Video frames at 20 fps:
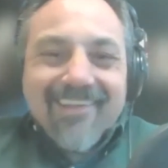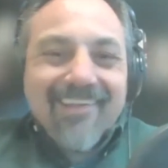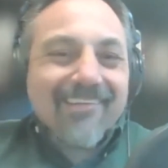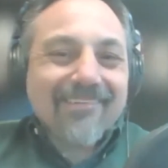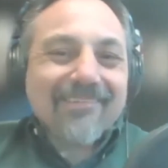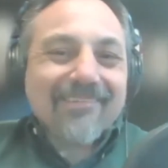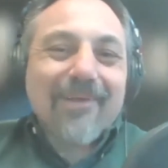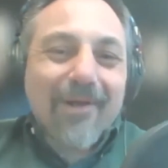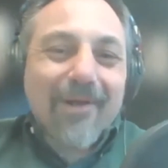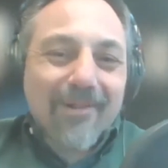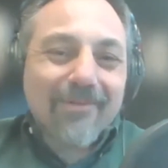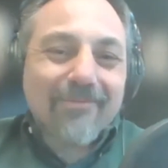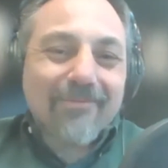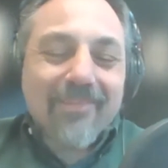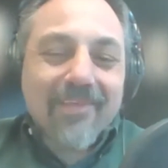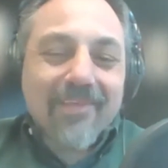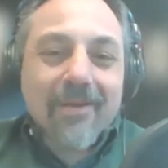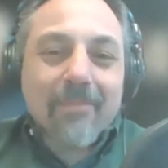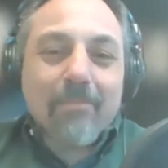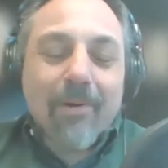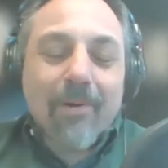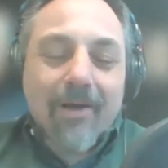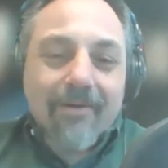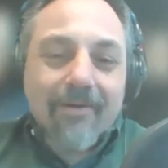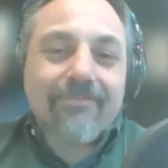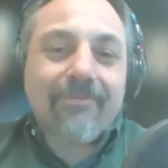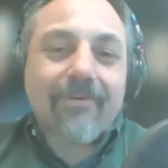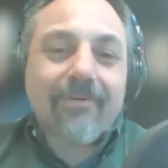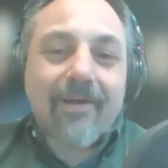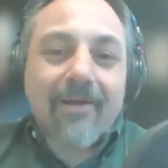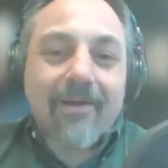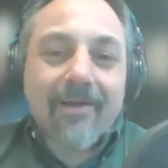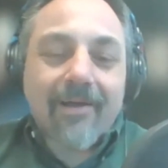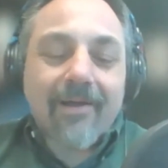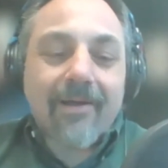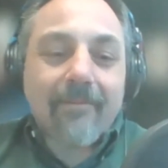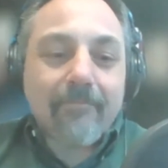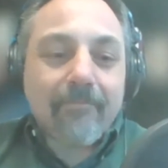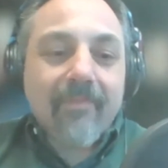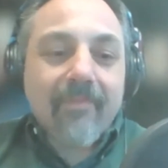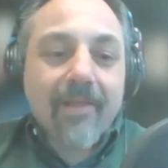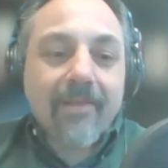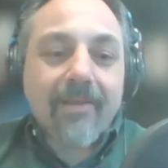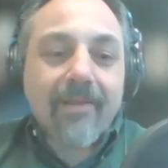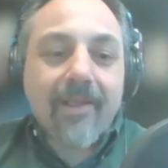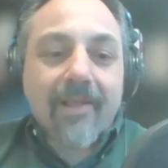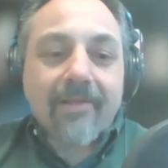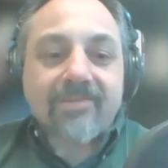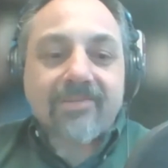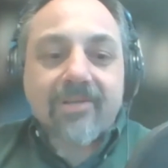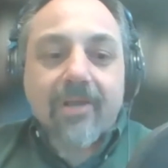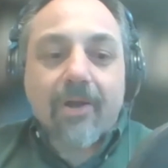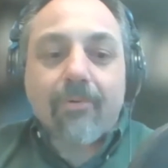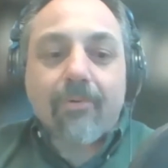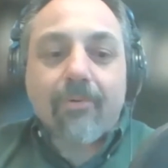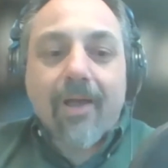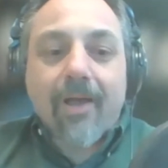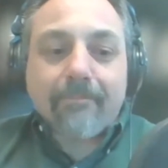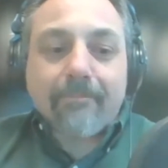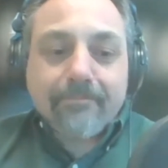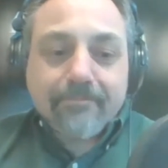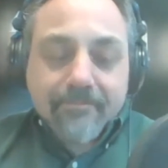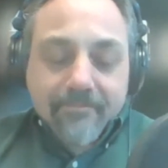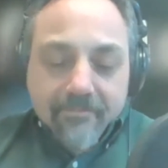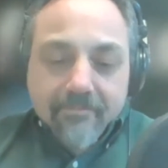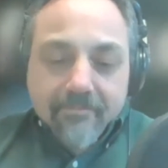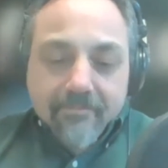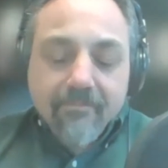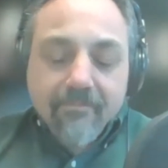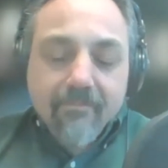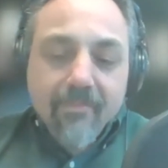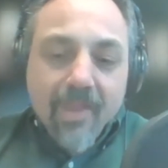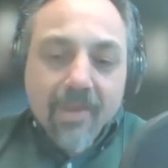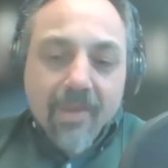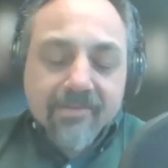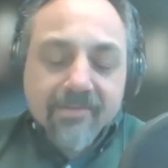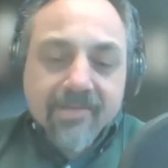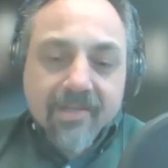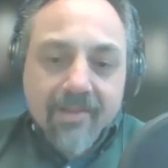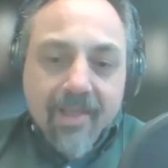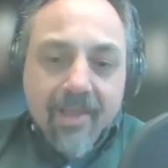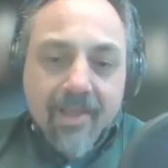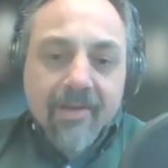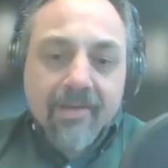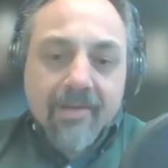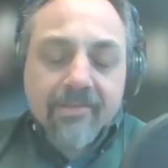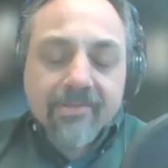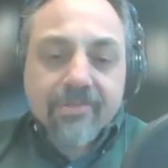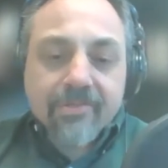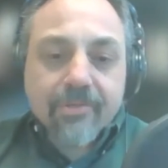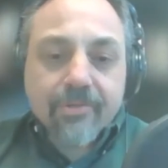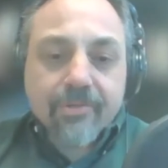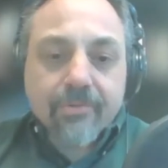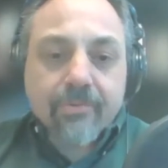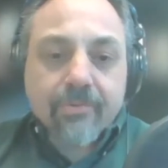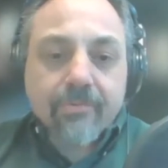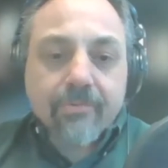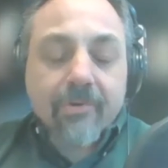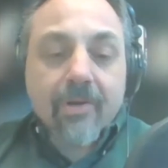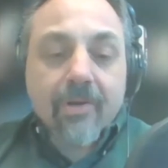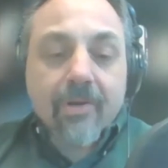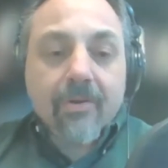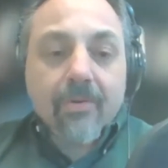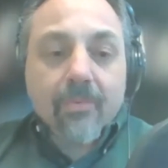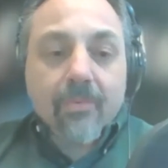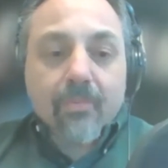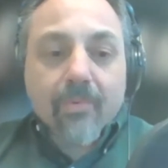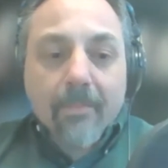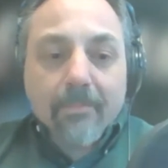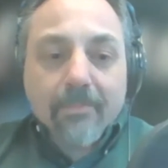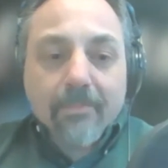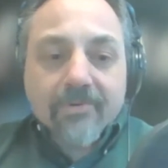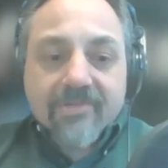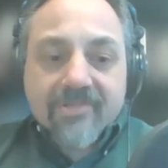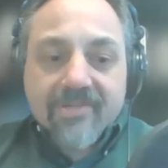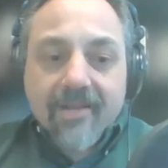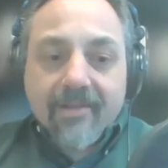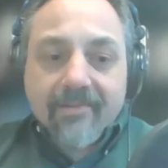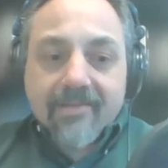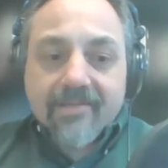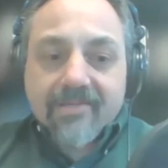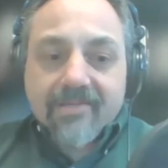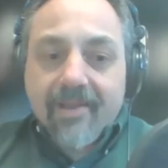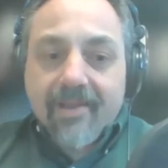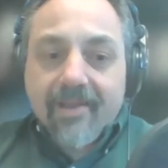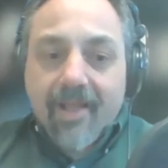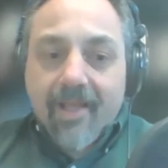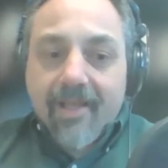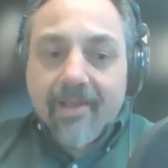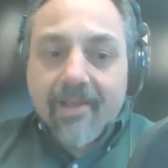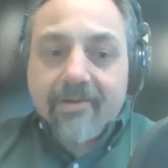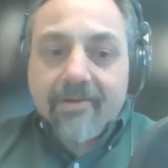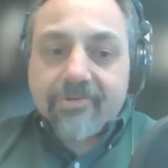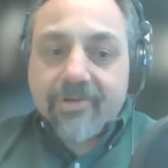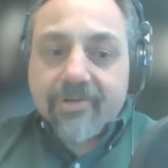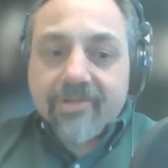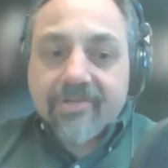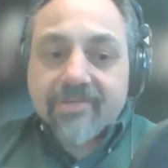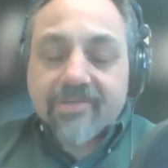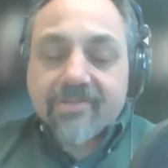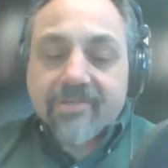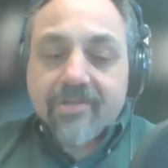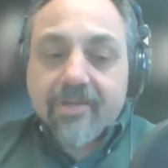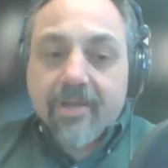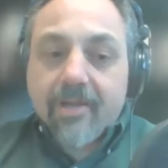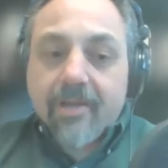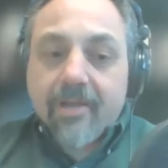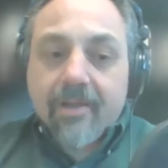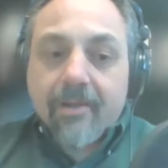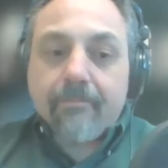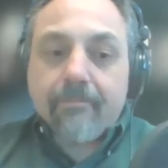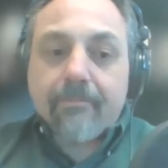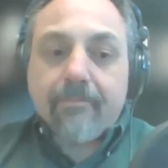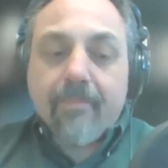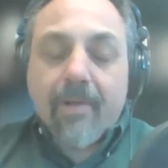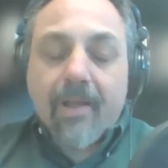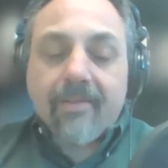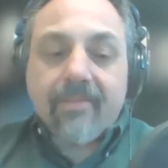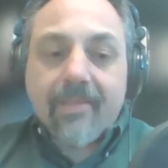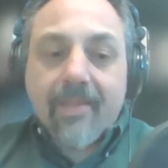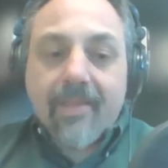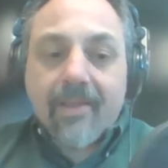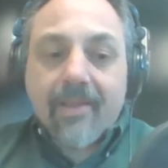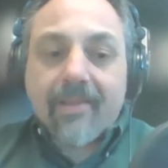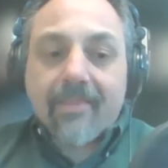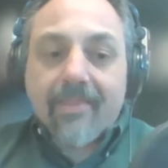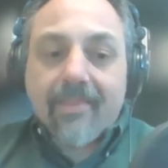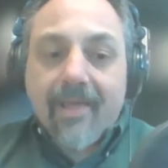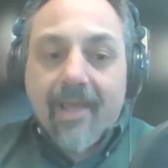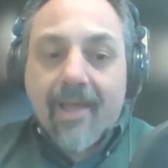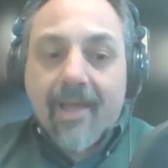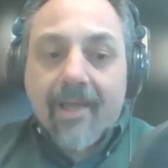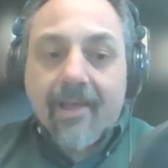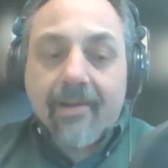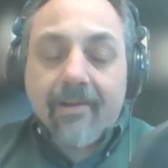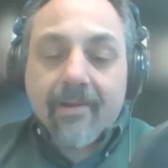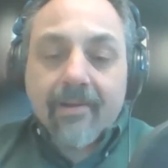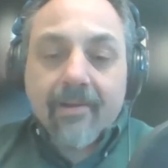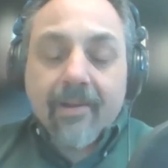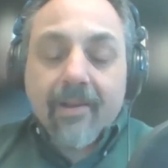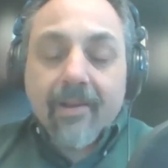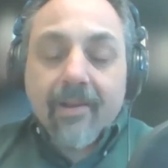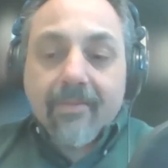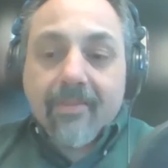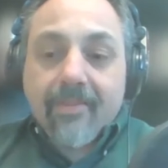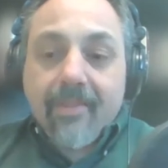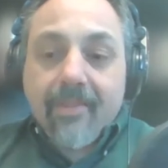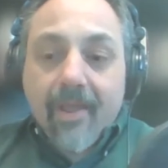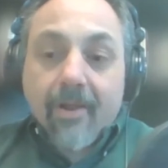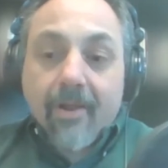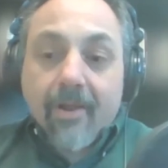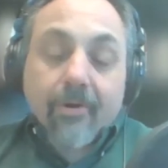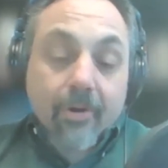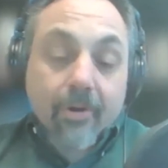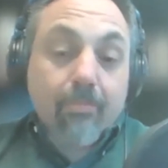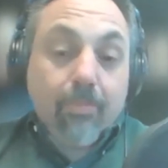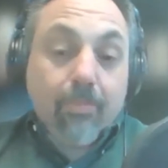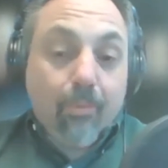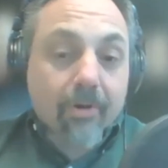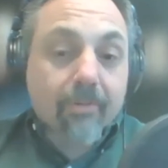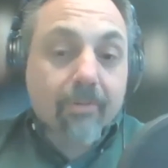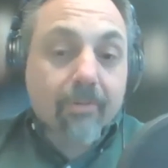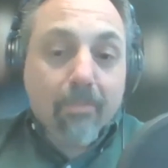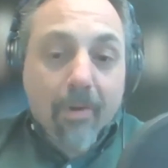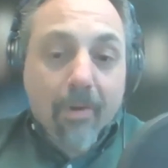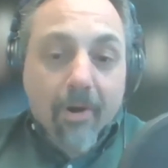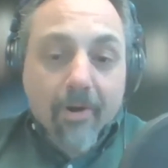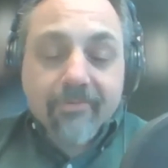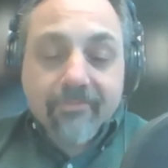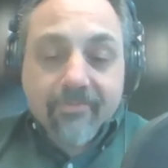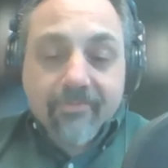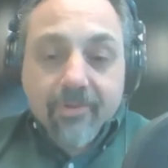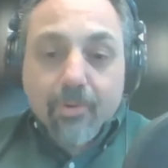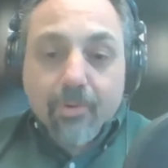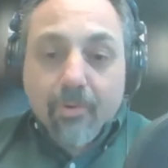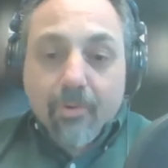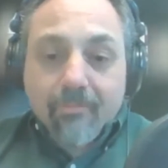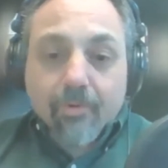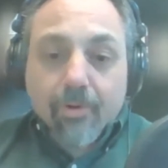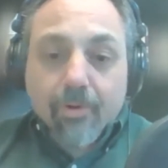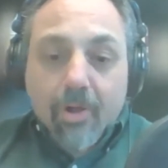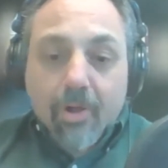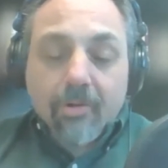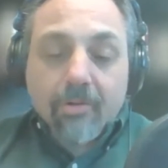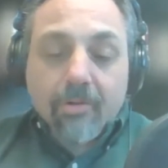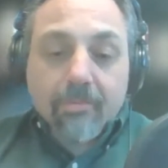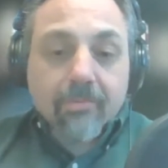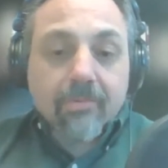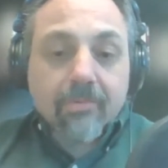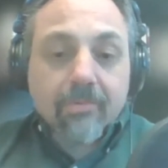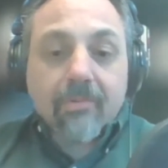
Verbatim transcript: it's all of mm. the above. Um, mm-hmm. Uh, and, and so I'm delighted to represent the psychiatrists. Um, I think that they are an important part of the overall